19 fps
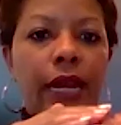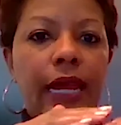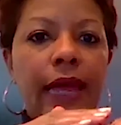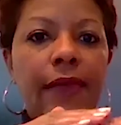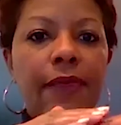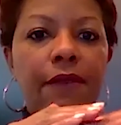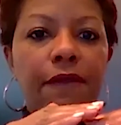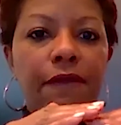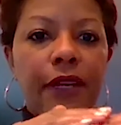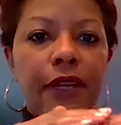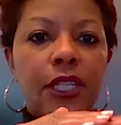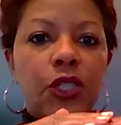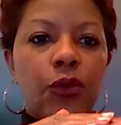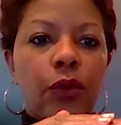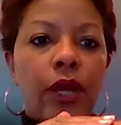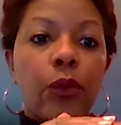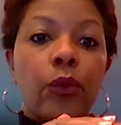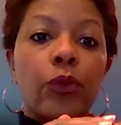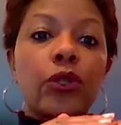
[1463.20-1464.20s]
and the fixed
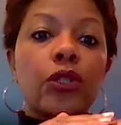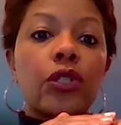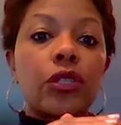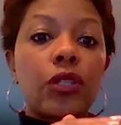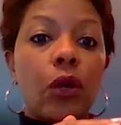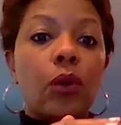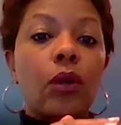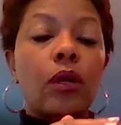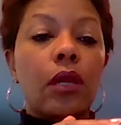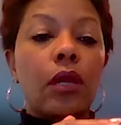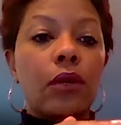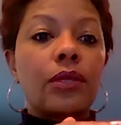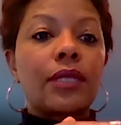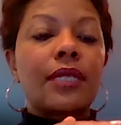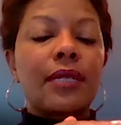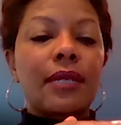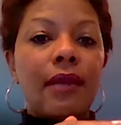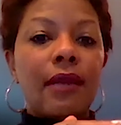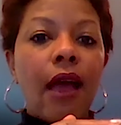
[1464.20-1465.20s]
rate were so close
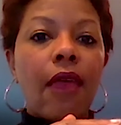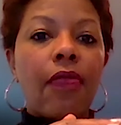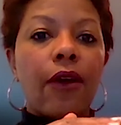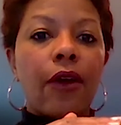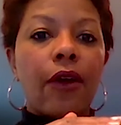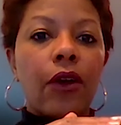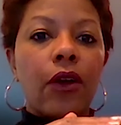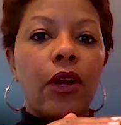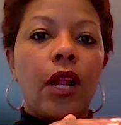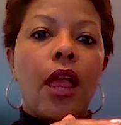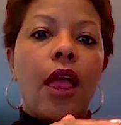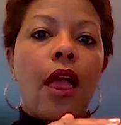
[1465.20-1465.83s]
together,